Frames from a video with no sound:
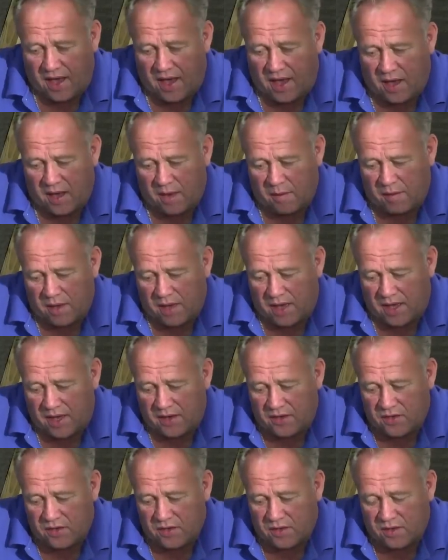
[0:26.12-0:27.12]

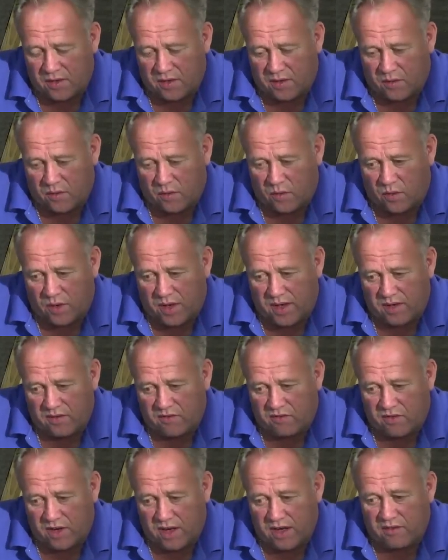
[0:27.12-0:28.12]
And
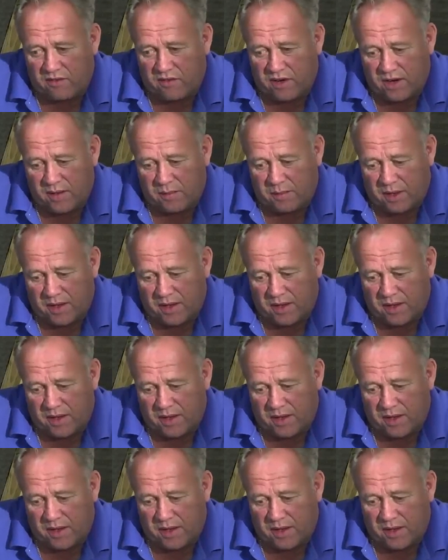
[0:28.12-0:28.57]
we're really